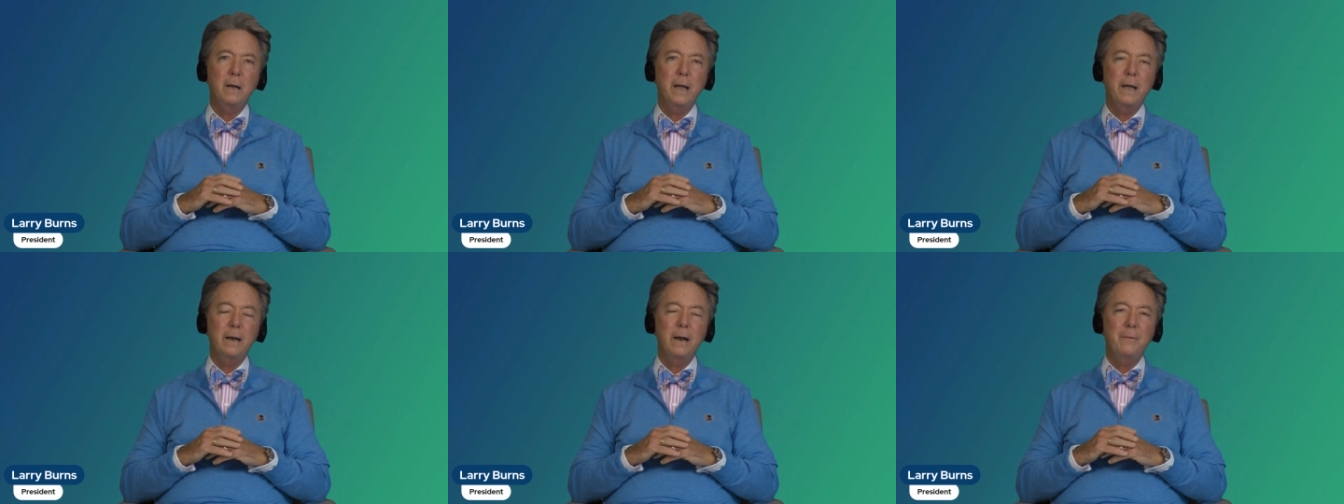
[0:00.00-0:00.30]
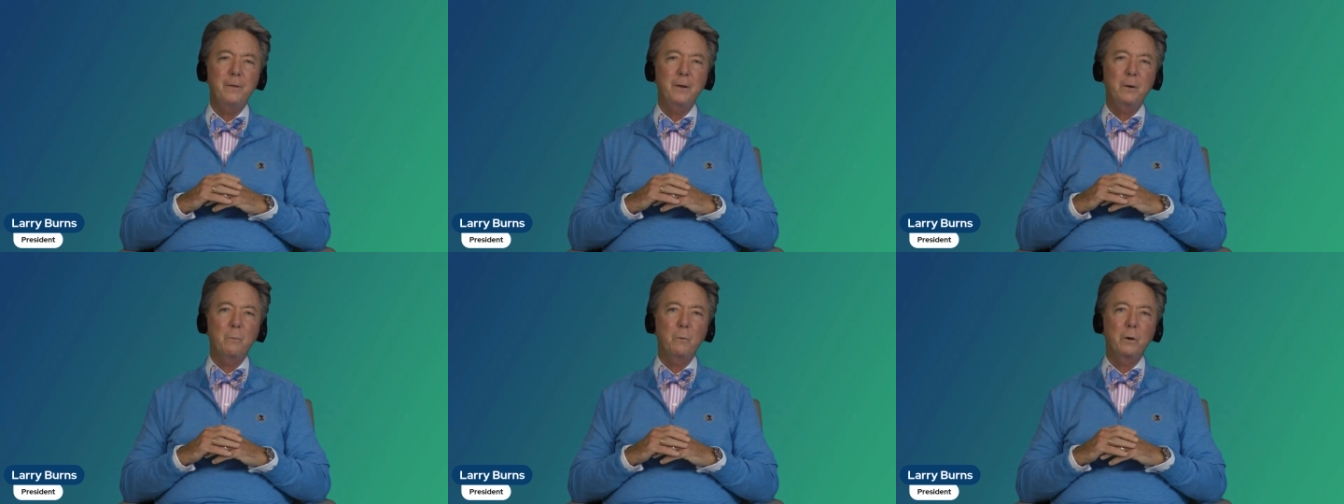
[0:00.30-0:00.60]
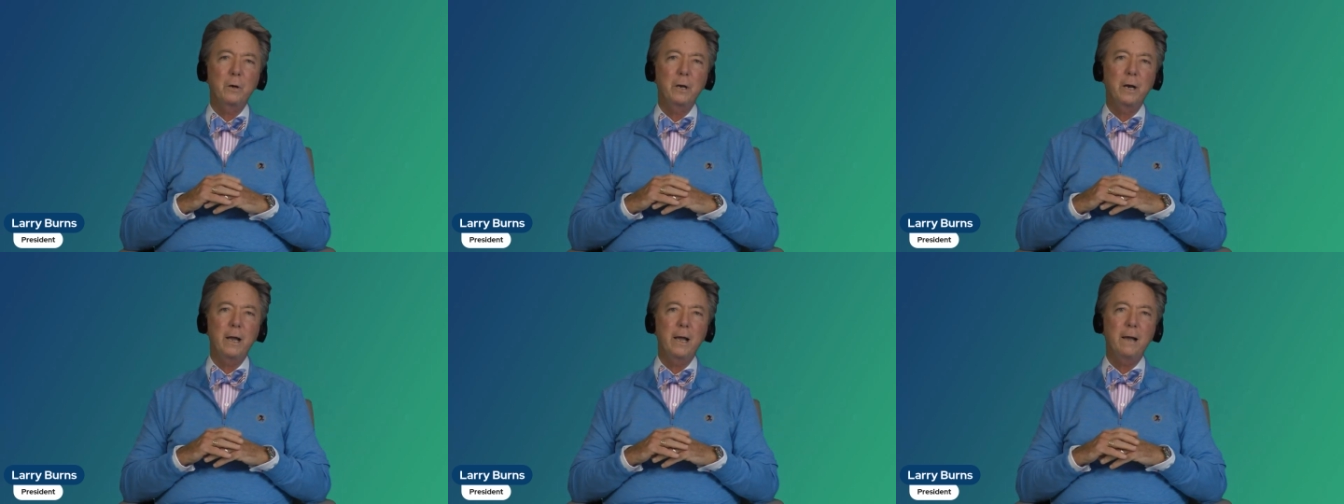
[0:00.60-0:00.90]
And I think
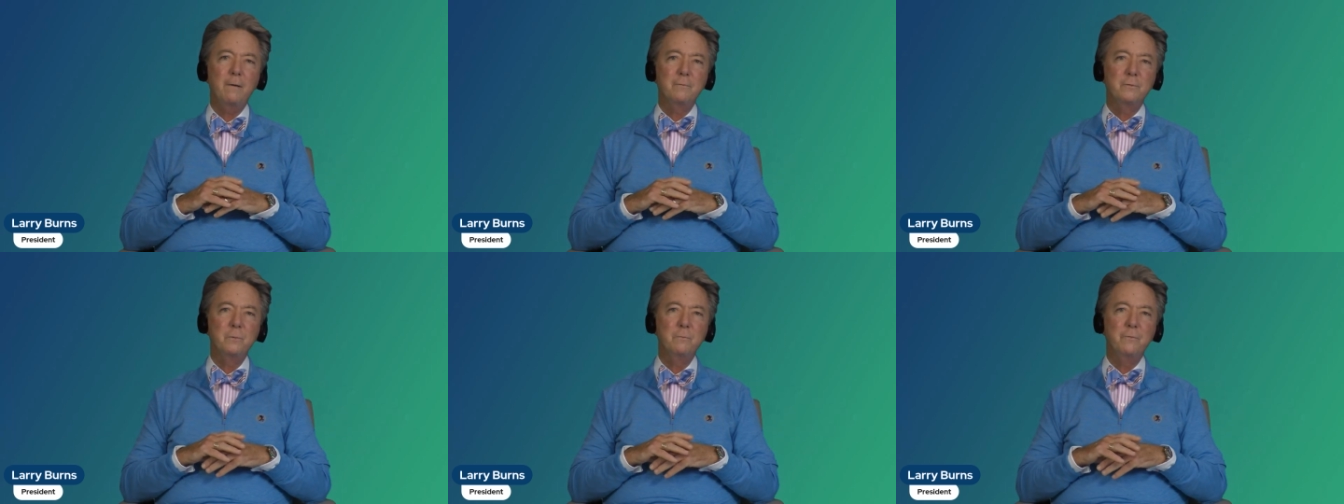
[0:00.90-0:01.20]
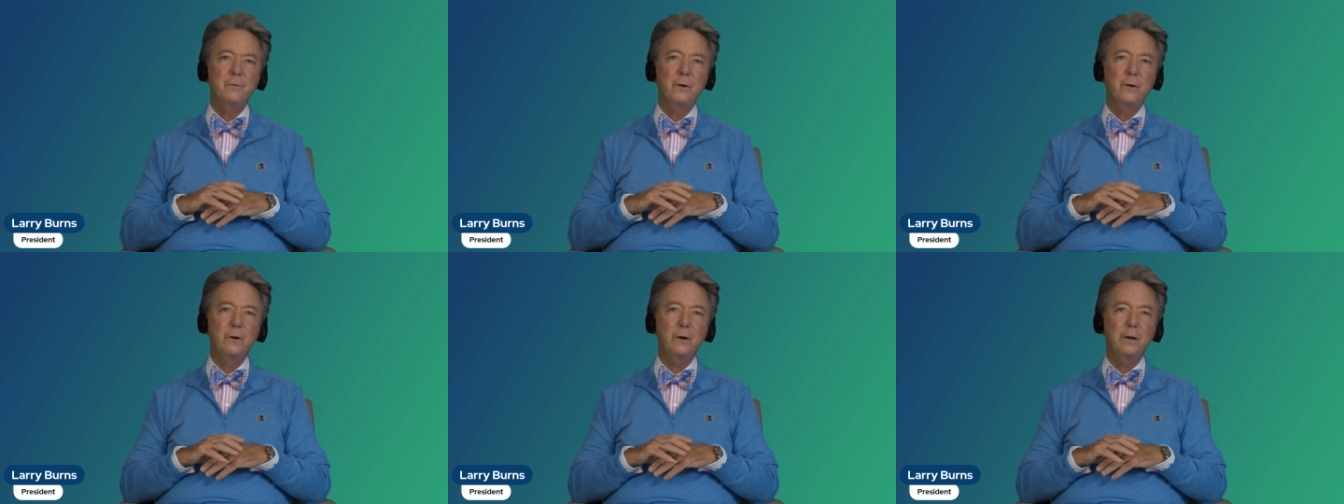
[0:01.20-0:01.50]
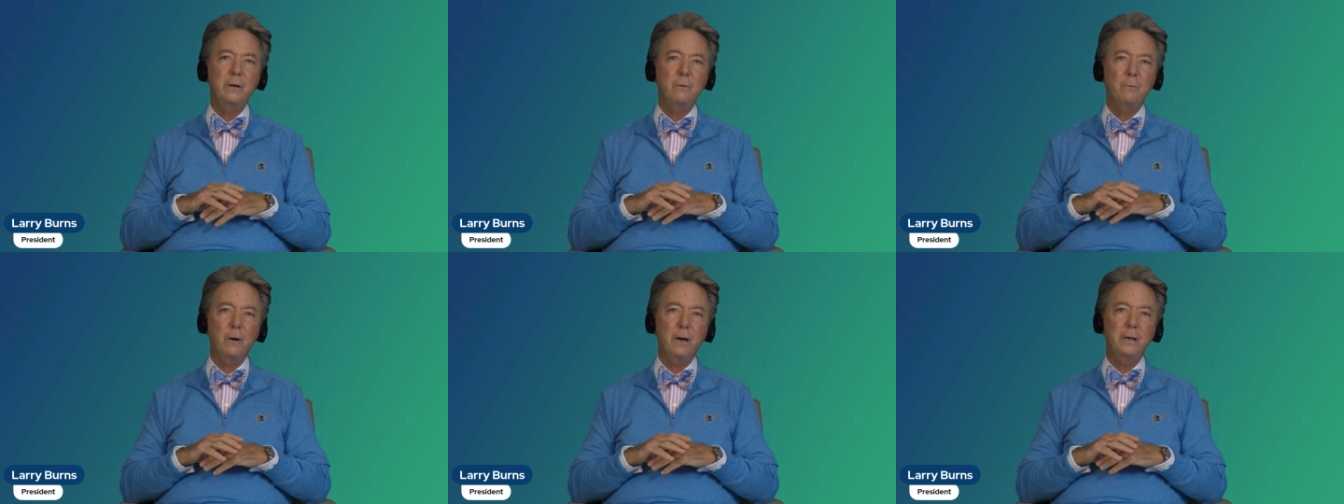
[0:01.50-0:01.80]
we're going to have some
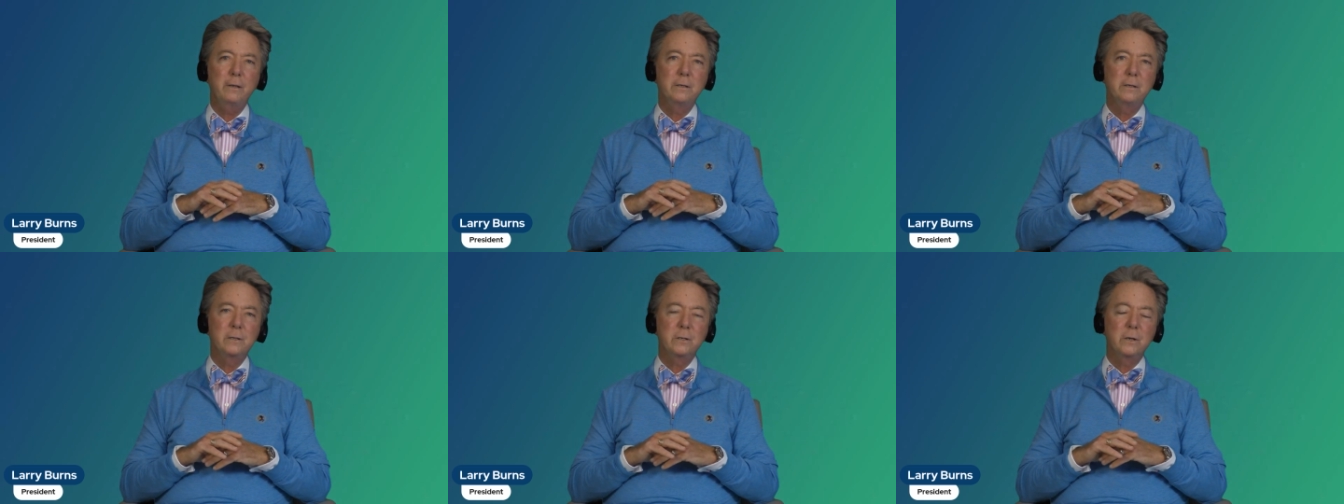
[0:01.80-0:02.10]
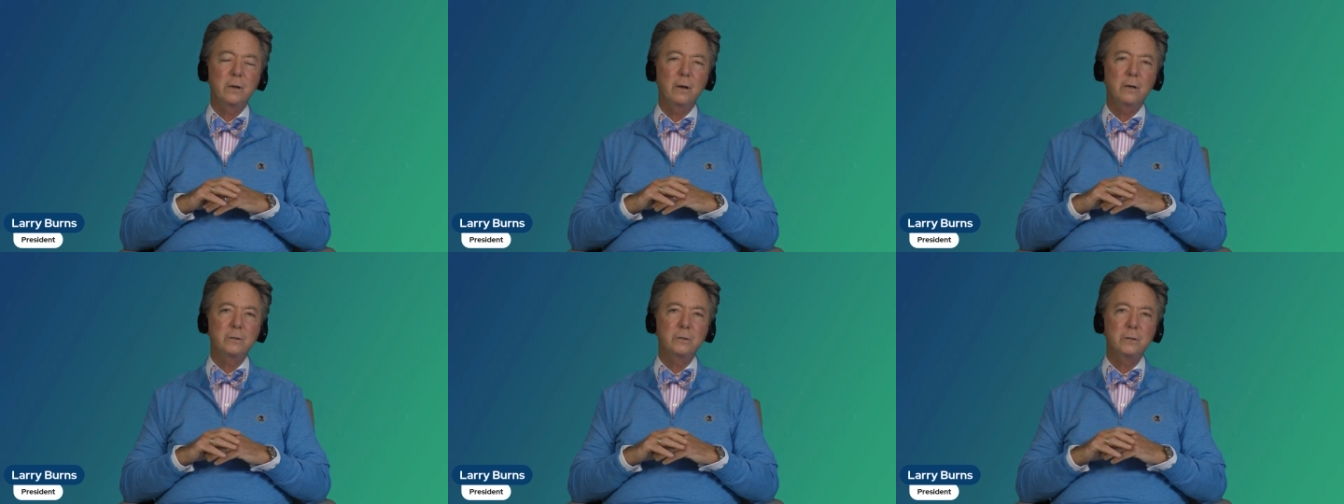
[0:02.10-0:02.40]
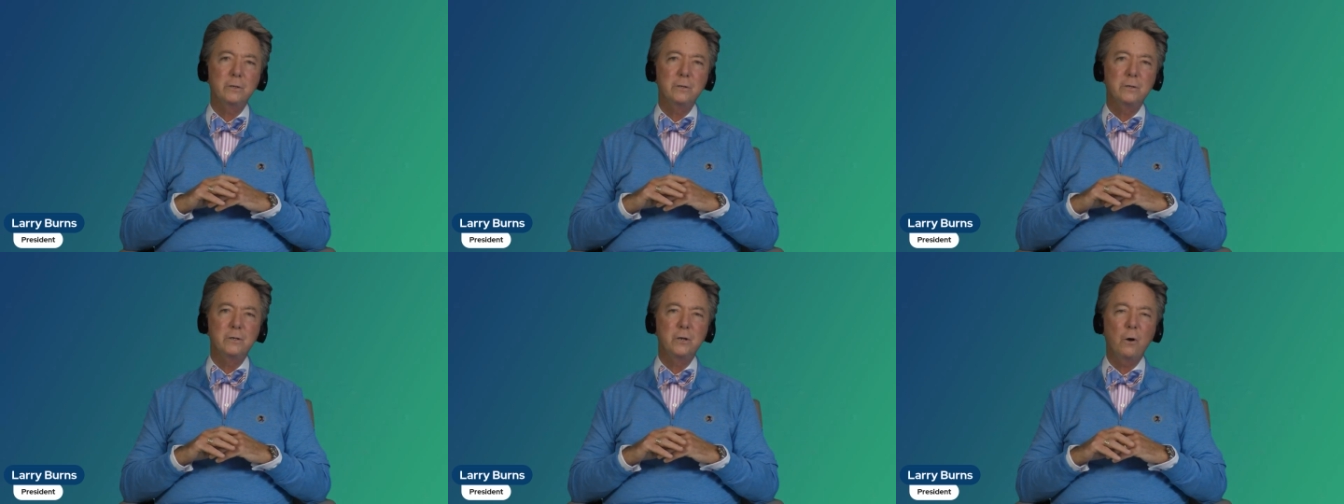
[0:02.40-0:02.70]
very great discussion.